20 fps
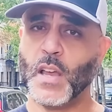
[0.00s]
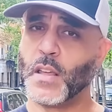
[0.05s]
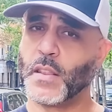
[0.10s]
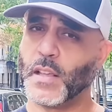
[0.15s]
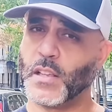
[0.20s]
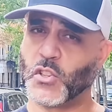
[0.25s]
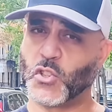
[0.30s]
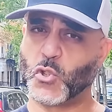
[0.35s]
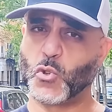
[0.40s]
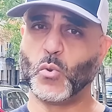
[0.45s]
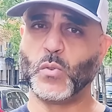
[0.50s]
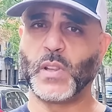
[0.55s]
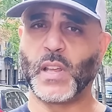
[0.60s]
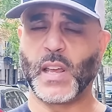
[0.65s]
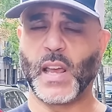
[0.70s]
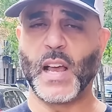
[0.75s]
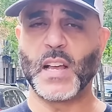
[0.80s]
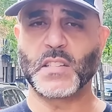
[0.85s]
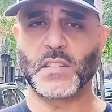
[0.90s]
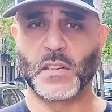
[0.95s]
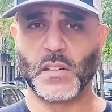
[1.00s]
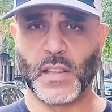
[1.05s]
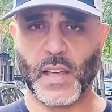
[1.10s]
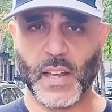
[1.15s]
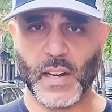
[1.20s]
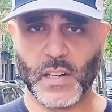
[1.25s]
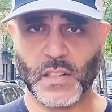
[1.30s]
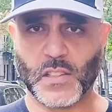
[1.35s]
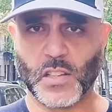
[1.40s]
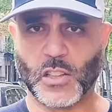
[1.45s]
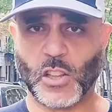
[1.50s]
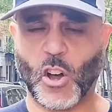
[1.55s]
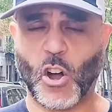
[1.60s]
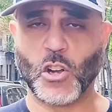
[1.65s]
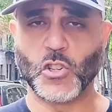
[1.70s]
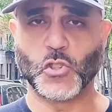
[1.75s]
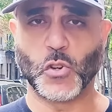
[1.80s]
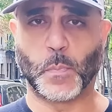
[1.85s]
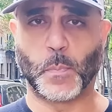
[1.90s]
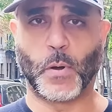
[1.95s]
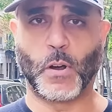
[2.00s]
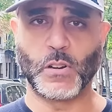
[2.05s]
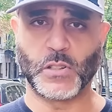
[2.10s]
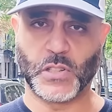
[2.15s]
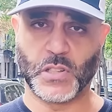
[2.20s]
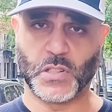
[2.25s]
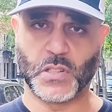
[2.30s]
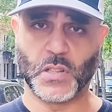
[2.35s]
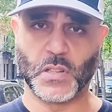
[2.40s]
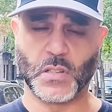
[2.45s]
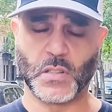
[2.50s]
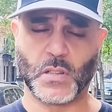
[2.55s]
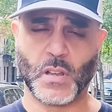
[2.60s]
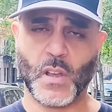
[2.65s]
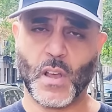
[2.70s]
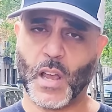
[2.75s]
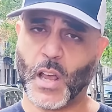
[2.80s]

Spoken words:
Then soon they escalated to larger purchases